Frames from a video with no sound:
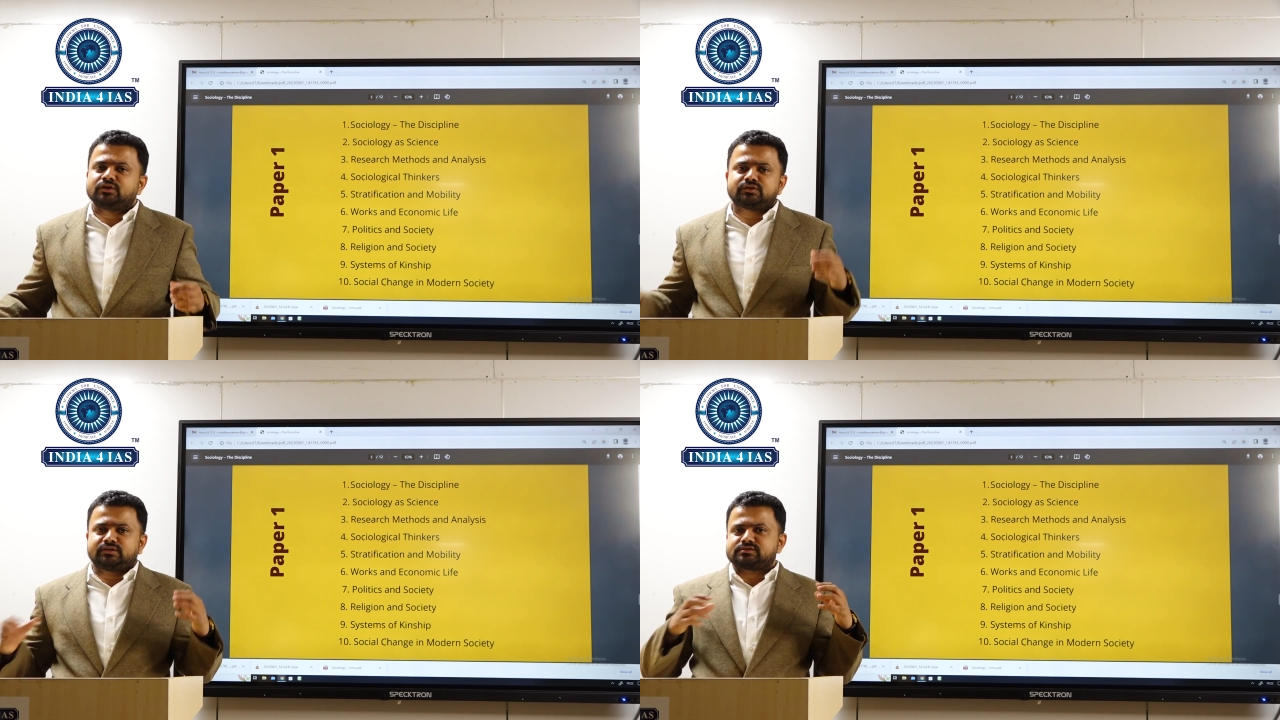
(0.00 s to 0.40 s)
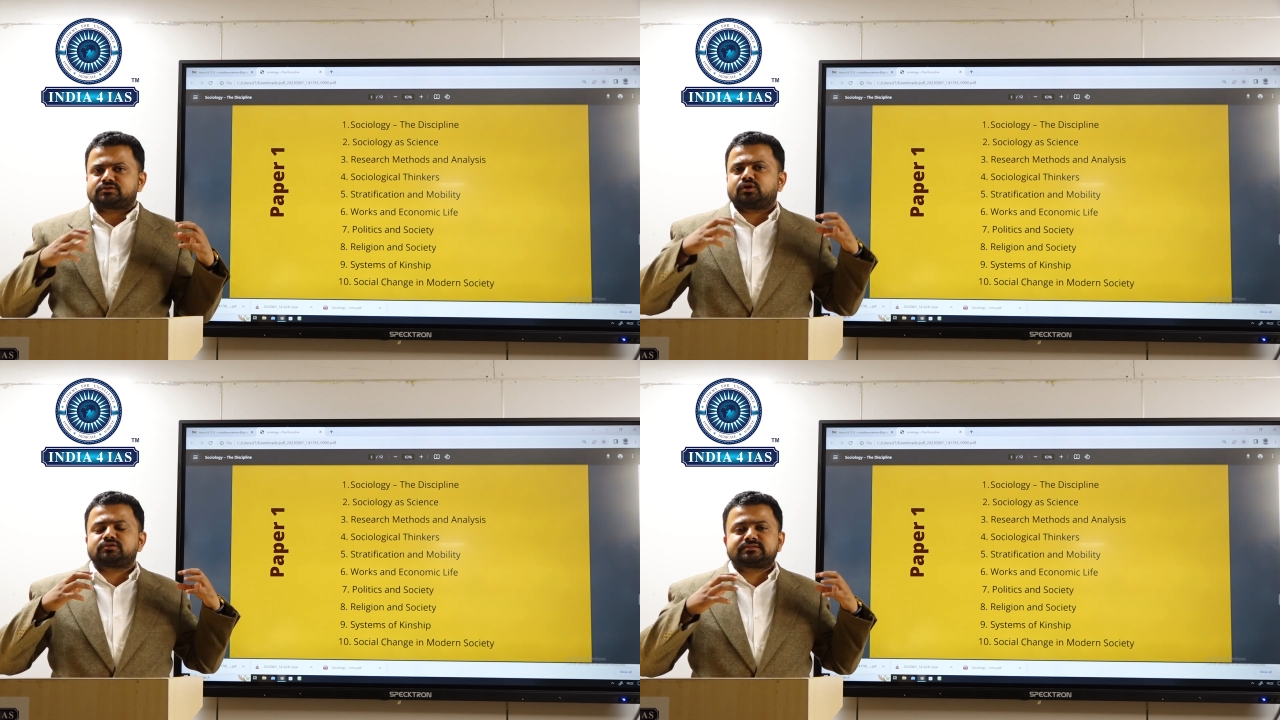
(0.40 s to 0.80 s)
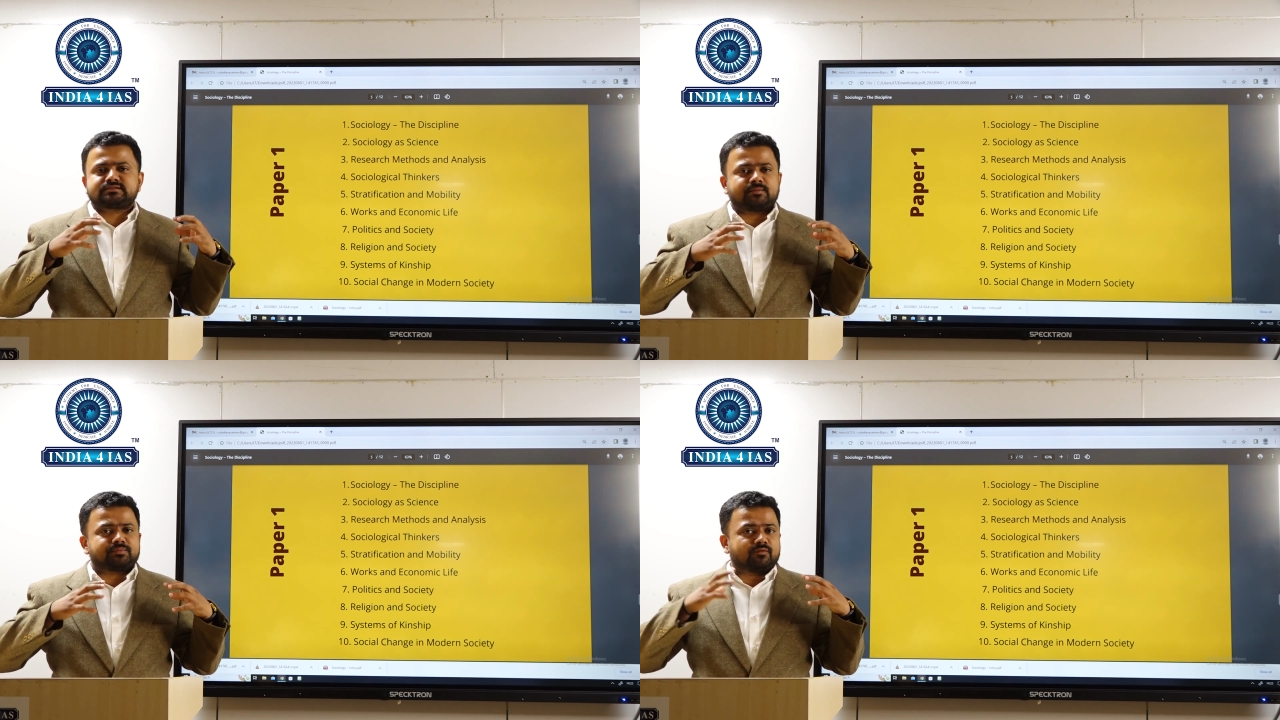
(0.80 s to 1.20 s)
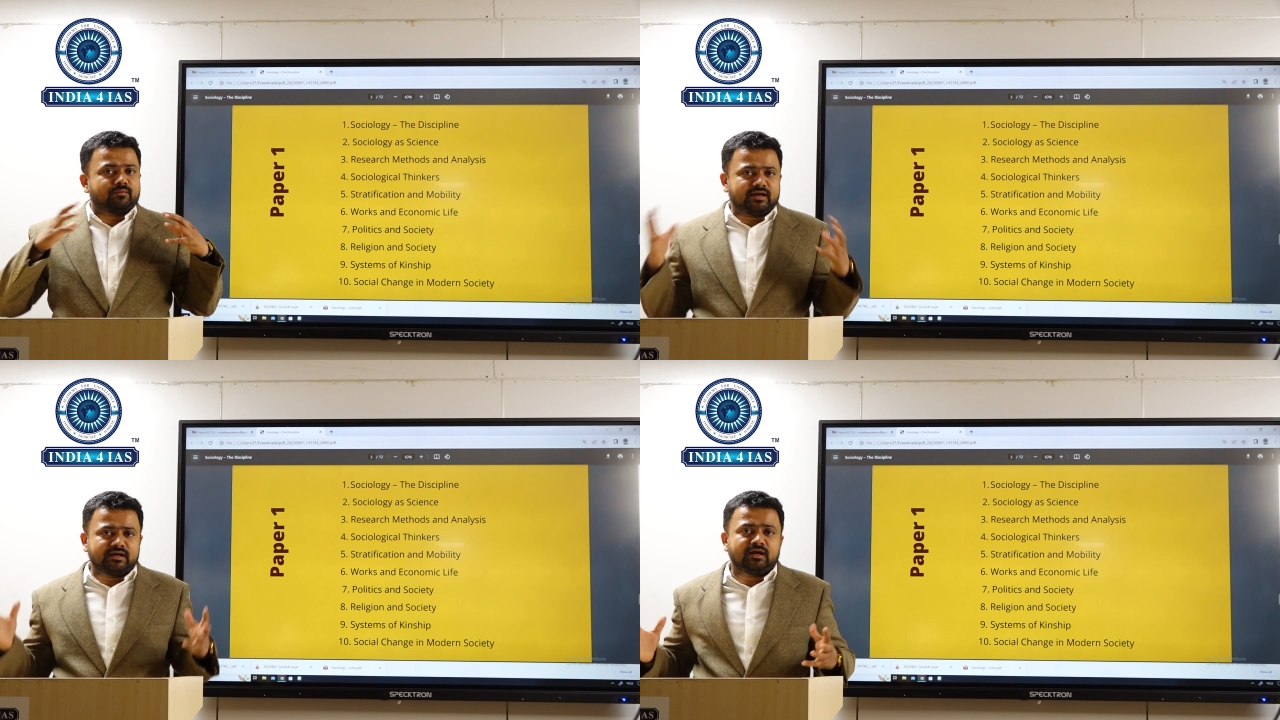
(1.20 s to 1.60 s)
So this is not something
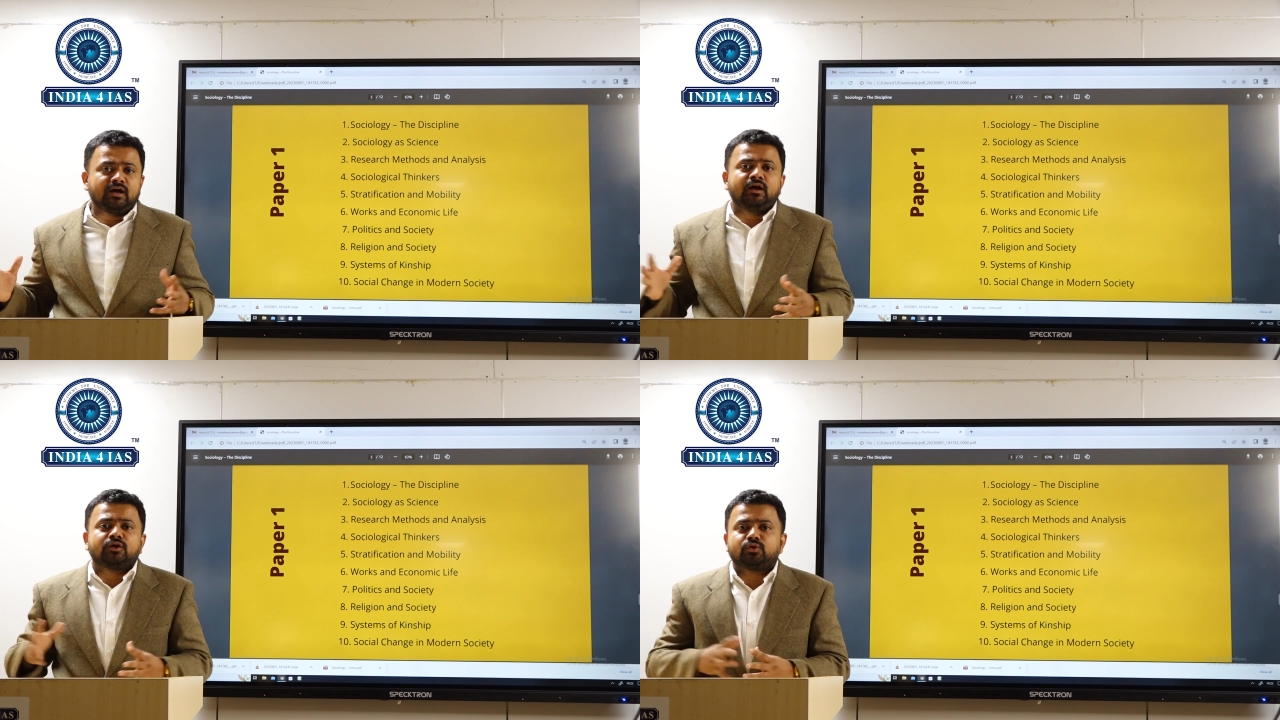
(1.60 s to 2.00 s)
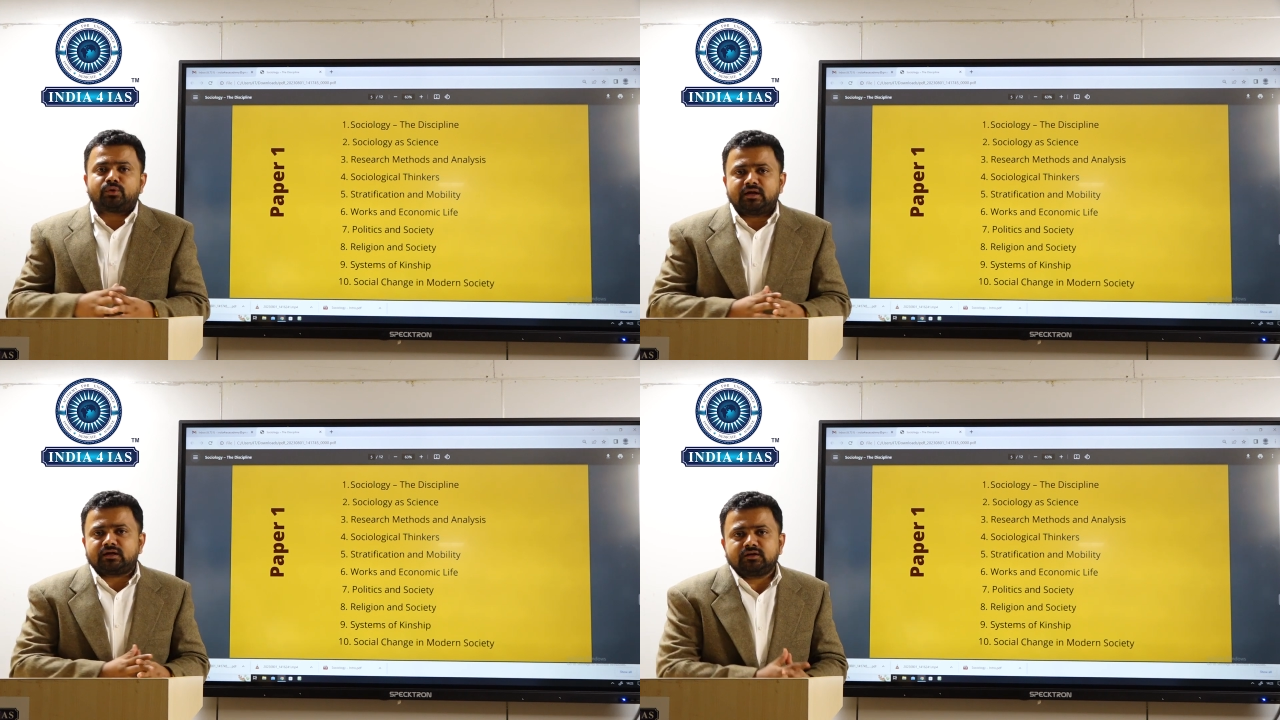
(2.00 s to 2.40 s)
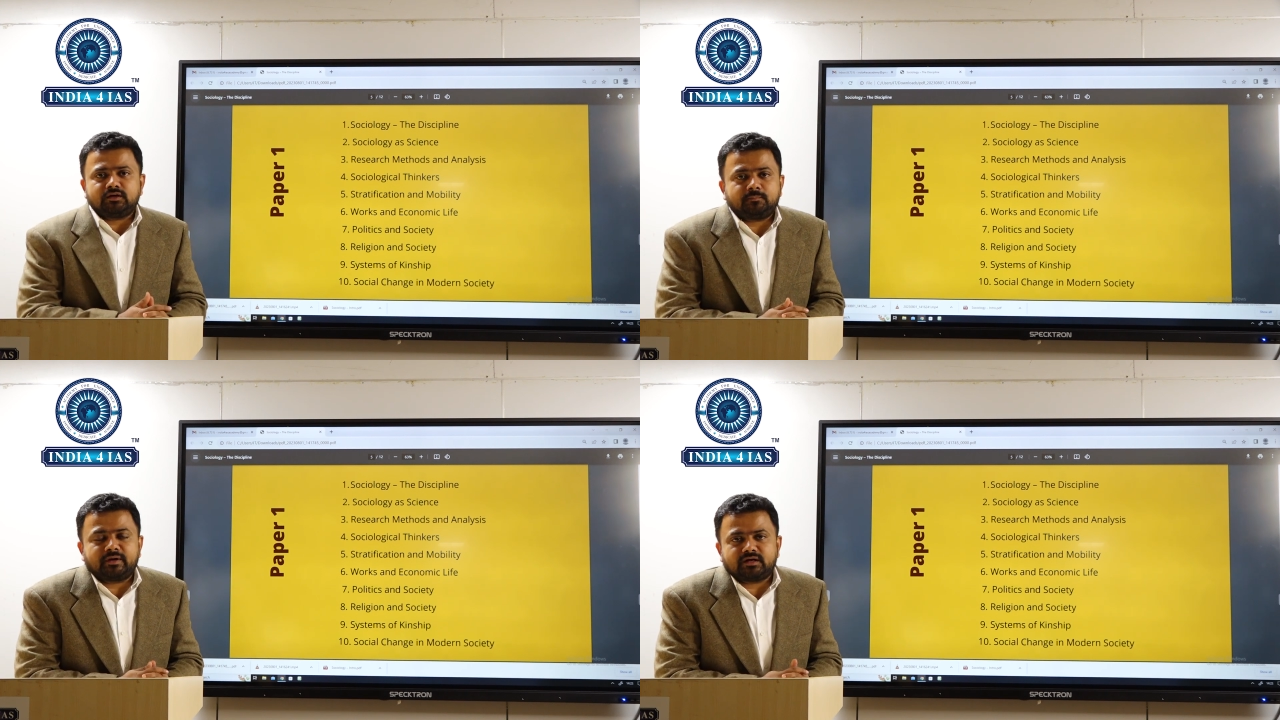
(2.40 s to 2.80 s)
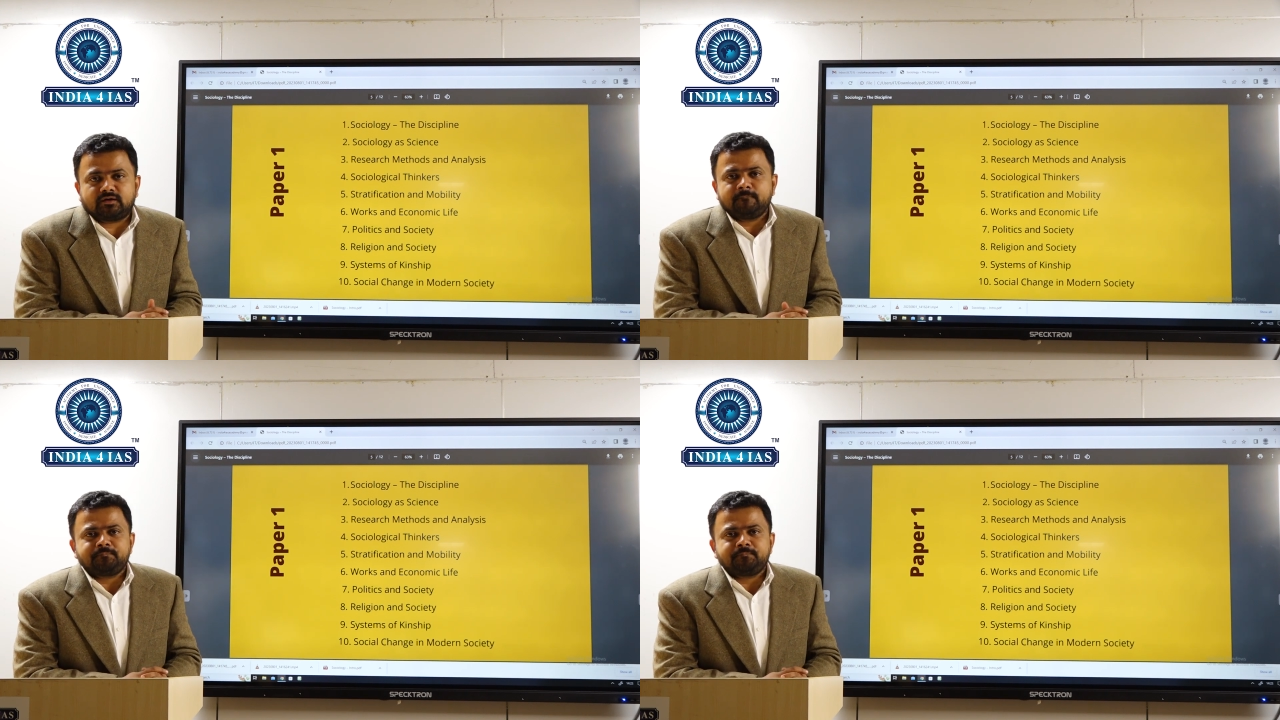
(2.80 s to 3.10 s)
very unique here, but